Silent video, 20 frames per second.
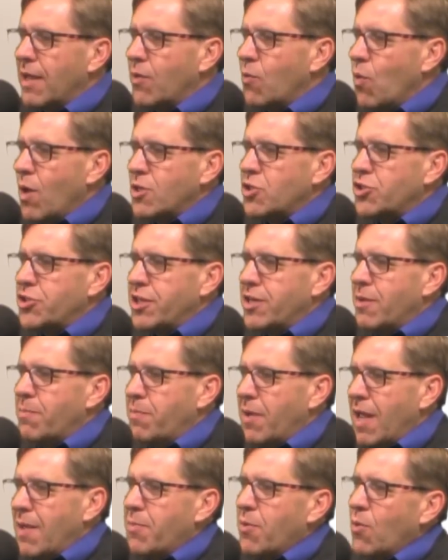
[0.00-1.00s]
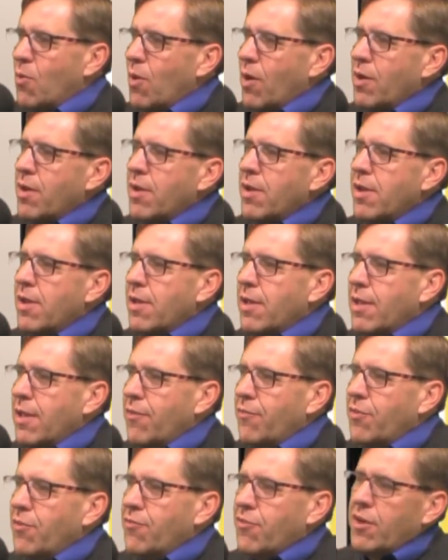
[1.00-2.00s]
like one sheet of paper where
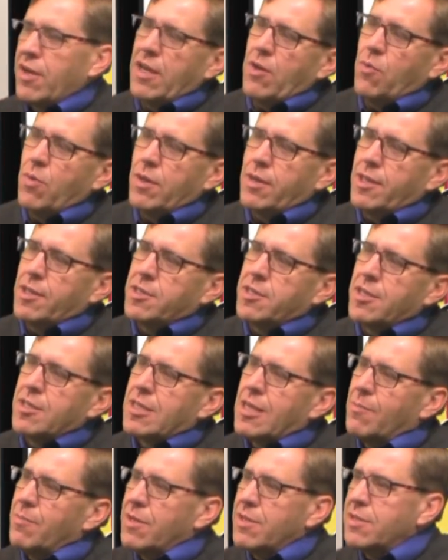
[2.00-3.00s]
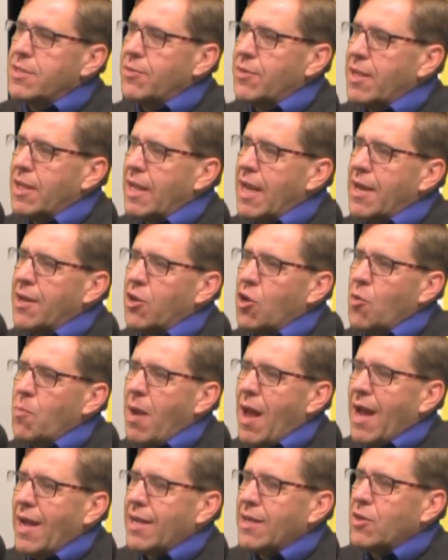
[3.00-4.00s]
if you forget what the system is, you can kind of go
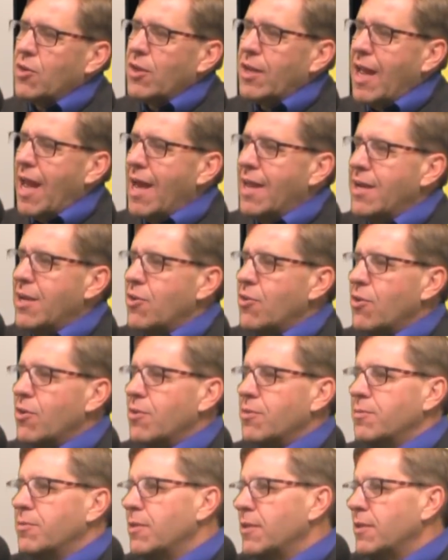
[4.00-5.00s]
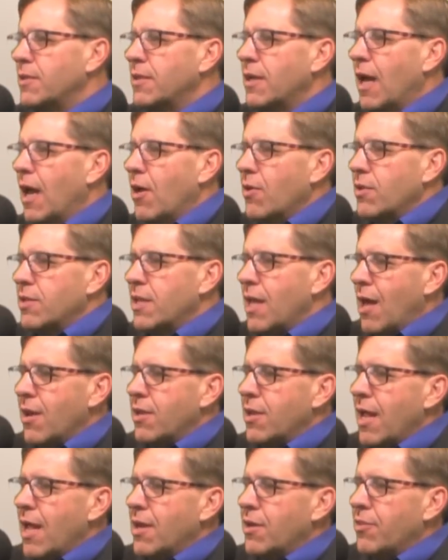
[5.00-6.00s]
back and look at it, or how do
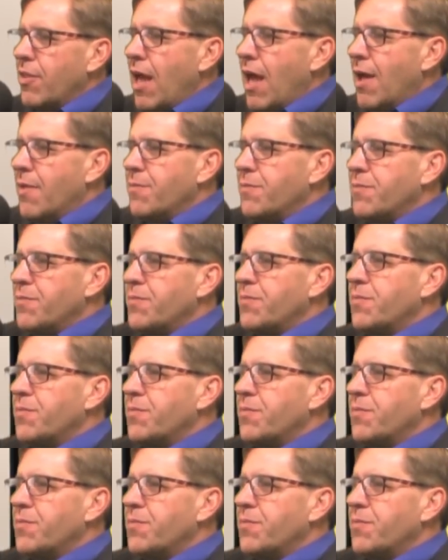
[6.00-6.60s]
you handle that?